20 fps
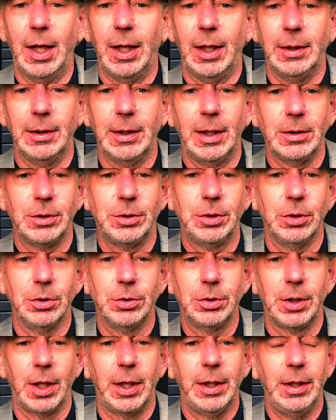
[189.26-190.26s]
and that's
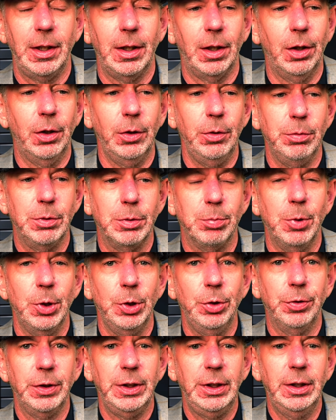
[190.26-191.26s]
just a looped
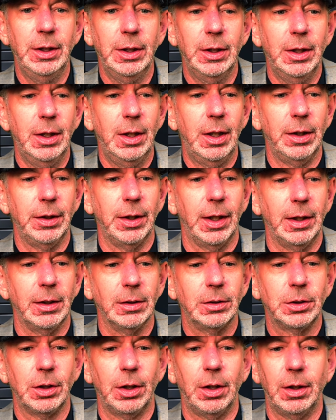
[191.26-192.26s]
movie
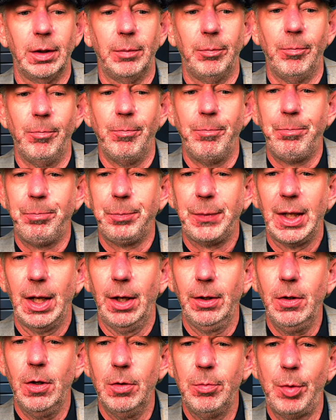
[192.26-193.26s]
that
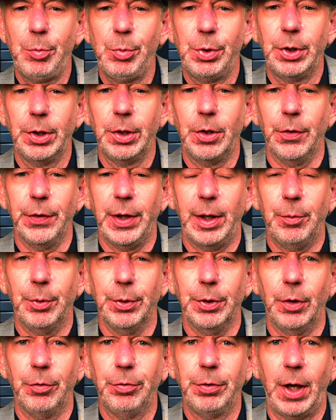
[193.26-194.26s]
I can't remember where I got that
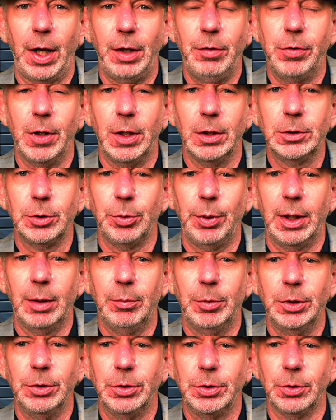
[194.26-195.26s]
one off, Envato
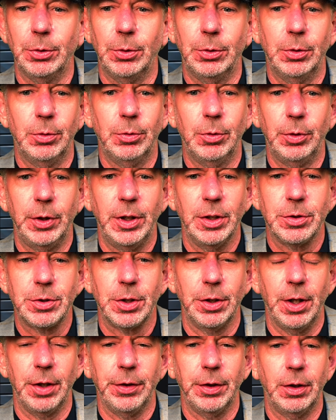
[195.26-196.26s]
Elements, or
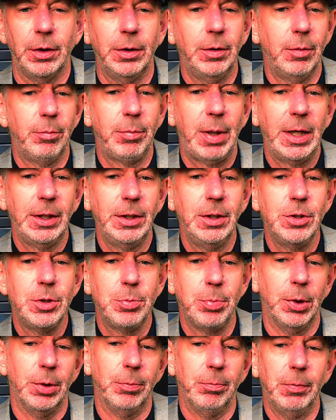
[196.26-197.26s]
it's another
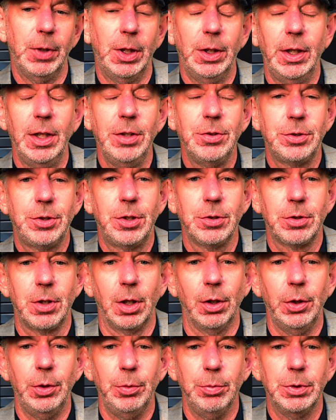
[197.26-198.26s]
package, but it's just
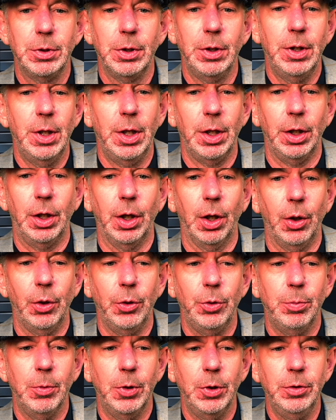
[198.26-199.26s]
a looped
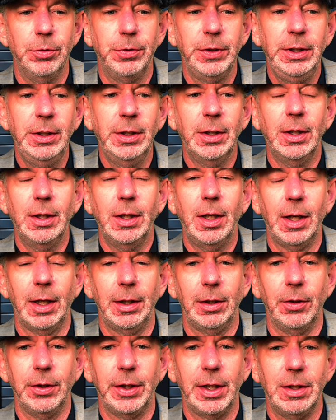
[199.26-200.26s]
glow movie.
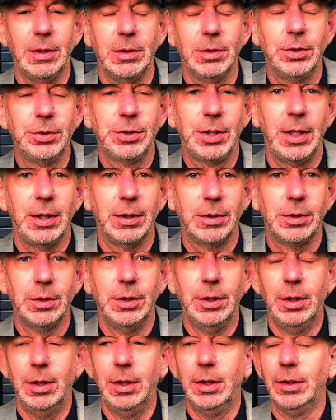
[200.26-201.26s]
And I then set
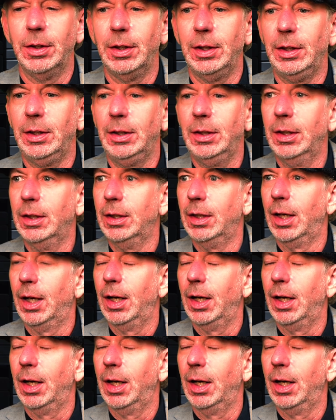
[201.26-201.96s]
the